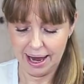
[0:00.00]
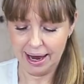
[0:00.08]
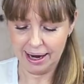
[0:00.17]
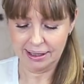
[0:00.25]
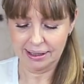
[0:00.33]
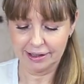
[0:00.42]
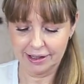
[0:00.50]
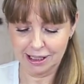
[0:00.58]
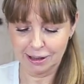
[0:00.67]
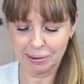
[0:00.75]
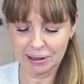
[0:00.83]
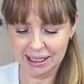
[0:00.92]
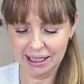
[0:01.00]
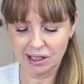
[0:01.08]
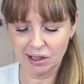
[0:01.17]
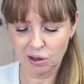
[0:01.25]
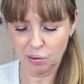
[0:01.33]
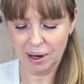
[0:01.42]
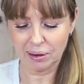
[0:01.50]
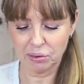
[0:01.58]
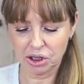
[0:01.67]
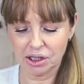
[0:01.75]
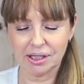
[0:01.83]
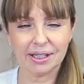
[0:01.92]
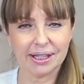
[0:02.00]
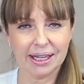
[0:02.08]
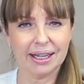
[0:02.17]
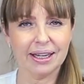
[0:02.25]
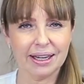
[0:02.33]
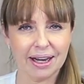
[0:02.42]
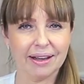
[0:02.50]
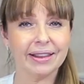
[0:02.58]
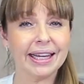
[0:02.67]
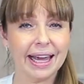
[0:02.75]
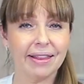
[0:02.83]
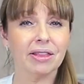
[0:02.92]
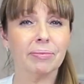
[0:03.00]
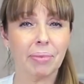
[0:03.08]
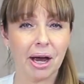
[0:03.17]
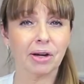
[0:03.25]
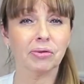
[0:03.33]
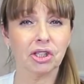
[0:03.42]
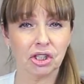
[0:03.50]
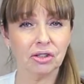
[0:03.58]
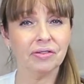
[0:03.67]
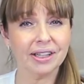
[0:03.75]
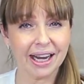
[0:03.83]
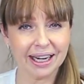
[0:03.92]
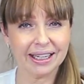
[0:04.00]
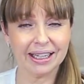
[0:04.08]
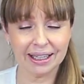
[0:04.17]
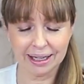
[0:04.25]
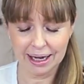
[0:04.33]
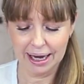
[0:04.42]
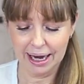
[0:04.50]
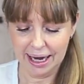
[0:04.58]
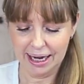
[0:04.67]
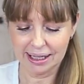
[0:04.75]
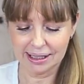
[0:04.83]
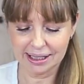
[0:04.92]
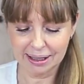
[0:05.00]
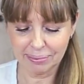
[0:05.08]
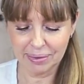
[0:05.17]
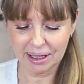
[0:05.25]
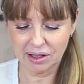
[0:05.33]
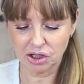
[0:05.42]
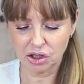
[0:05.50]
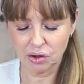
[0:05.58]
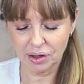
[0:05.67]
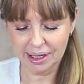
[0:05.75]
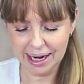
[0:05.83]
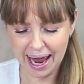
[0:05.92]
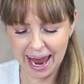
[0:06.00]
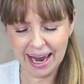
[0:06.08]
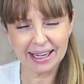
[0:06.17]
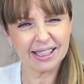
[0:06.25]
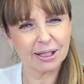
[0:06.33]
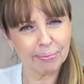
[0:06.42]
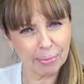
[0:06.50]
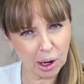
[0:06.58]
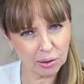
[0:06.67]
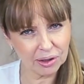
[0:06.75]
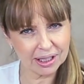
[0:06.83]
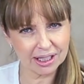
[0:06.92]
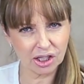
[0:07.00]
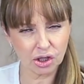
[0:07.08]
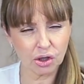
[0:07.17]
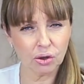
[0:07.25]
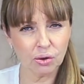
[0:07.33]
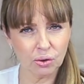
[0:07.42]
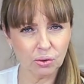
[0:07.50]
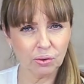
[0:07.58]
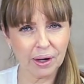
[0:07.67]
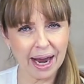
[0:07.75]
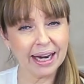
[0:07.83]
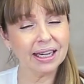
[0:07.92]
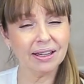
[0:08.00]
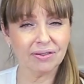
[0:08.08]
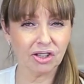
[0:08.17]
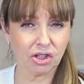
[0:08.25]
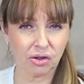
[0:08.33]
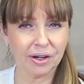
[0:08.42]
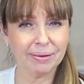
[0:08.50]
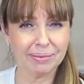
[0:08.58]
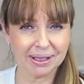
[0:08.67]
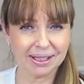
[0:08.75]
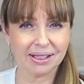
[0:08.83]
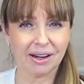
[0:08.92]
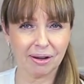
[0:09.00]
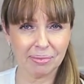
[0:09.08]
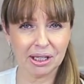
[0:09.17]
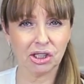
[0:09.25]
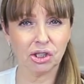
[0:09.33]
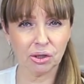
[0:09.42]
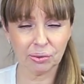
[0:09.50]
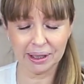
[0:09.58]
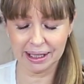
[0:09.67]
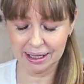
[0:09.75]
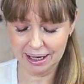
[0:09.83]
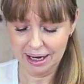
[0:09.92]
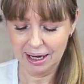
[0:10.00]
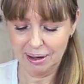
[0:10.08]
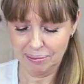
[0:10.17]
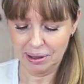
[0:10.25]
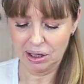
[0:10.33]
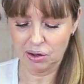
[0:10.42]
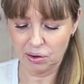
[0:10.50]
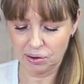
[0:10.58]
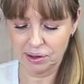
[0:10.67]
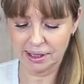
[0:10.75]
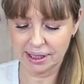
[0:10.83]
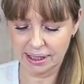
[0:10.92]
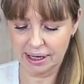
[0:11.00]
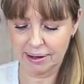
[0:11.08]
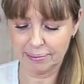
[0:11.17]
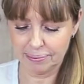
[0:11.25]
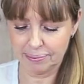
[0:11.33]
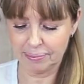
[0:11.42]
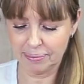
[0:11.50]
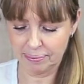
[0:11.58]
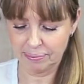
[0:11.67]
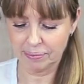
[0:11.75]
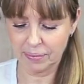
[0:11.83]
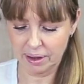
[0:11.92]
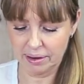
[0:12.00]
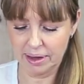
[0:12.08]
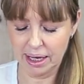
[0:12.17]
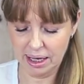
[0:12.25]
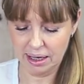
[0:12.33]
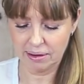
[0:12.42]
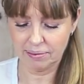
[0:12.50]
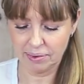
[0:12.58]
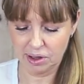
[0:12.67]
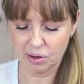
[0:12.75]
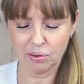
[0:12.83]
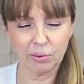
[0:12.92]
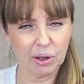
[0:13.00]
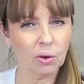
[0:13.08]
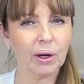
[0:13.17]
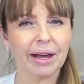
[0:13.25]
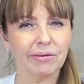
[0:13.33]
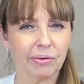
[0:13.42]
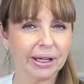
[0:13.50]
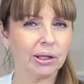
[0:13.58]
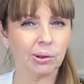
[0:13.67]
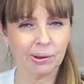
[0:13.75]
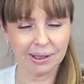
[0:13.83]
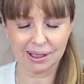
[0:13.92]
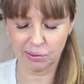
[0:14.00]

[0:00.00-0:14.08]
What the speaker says: And this particular one, which is the Bio-rejuvenating, it's something that you can add as a bonus to any of the treatments that I've been doing, because we all have wrinkles,